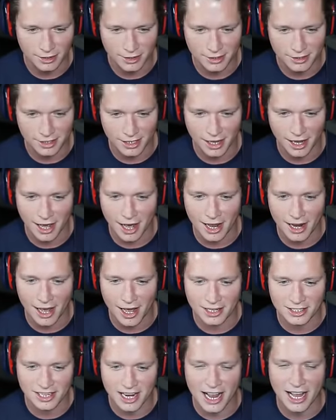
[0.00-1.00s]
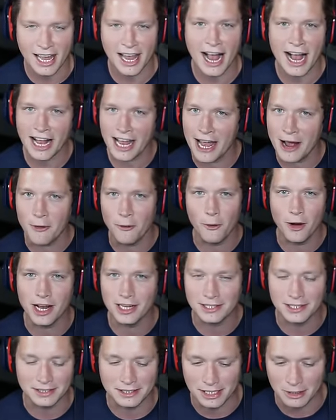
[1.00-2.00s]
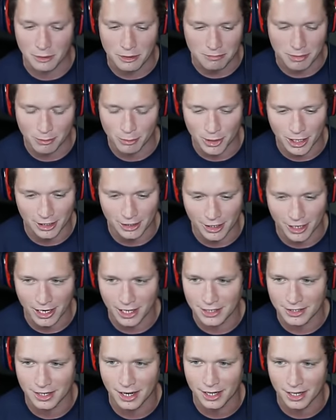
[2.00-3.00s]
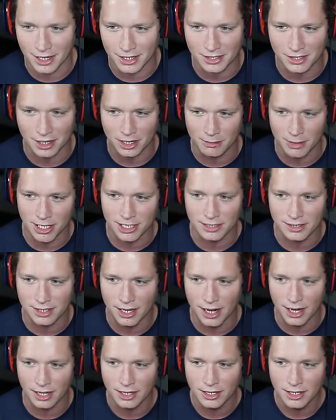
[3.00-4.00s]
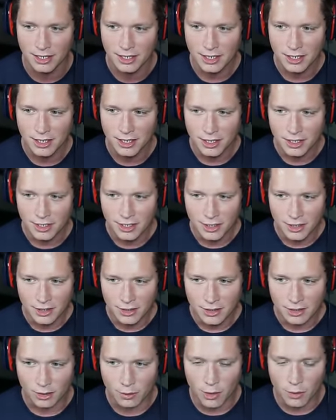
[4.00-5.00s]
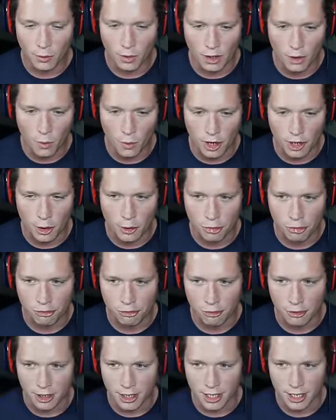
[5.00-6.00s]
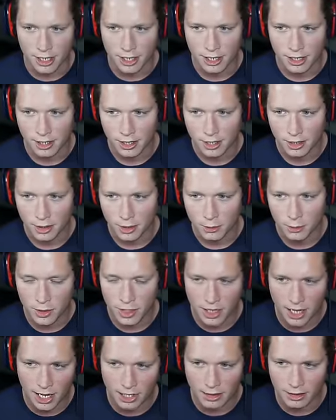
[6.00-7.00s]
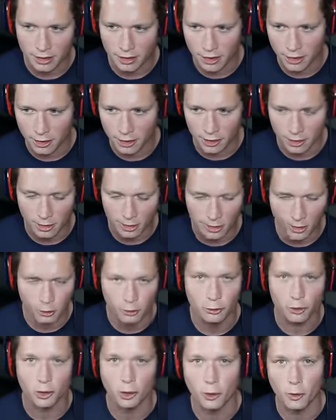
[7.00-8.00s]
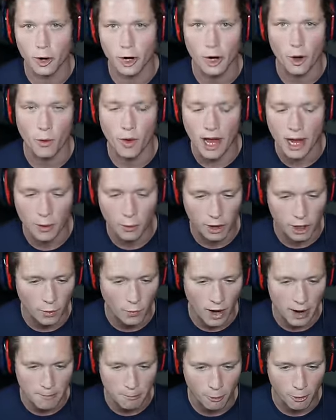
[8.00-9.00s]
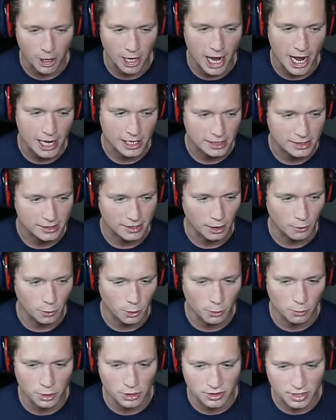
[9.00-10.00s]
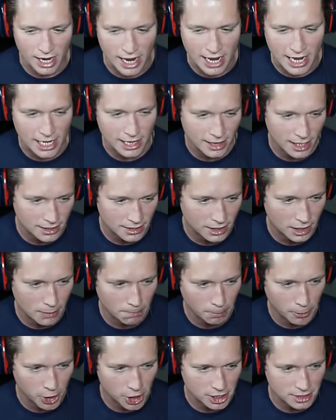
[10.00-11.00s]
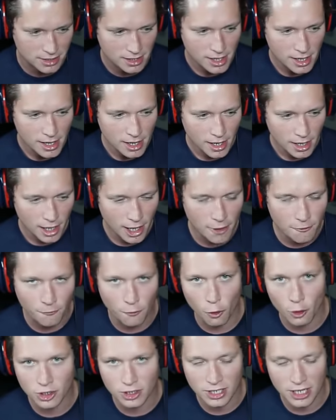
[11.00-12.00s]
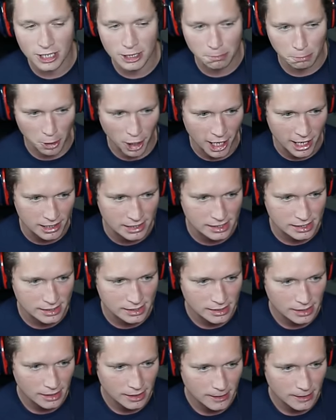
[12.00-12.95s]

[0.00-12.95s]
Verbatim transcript: This I, I, I, can't, I can't wait to see when people get their hands on it. It's going to be insane. So we won a one oh three. We got a little over a one oh eight, one oh eight point eight. So we'll, we'll take it. That's going to put us in fourteenth place.